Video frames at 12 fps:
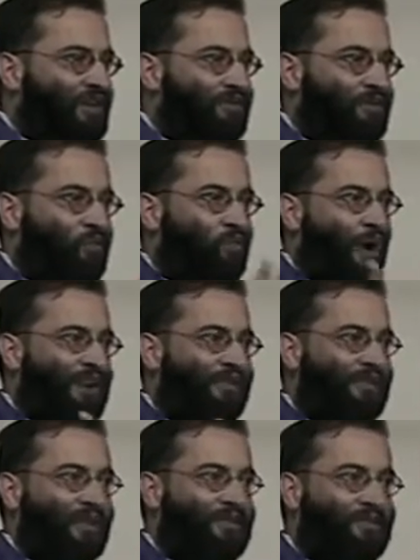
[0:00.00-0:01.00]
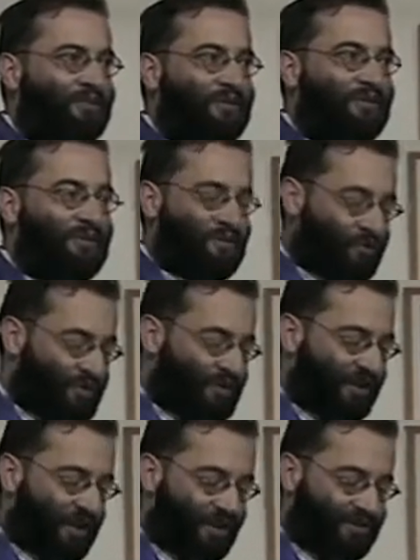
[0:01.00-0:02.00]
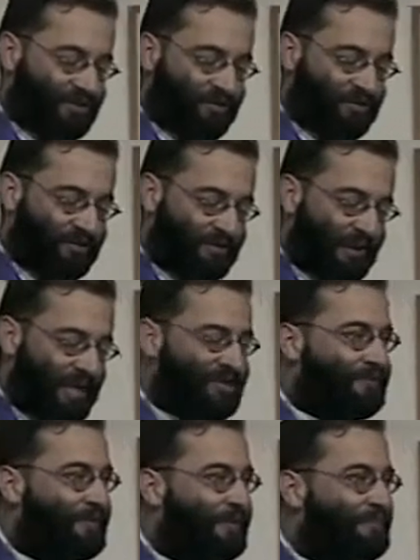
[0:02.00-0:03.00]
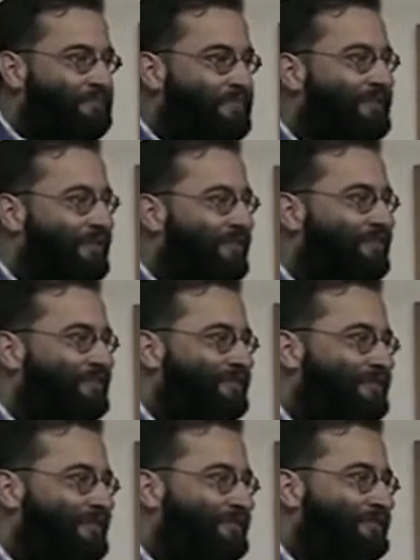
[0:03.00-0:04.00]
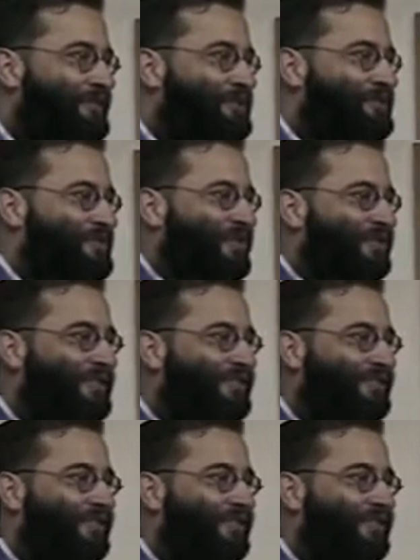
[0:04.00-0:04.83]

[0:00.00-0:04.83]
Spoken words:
white, like as we say, as a aspirin pill. In French we say that.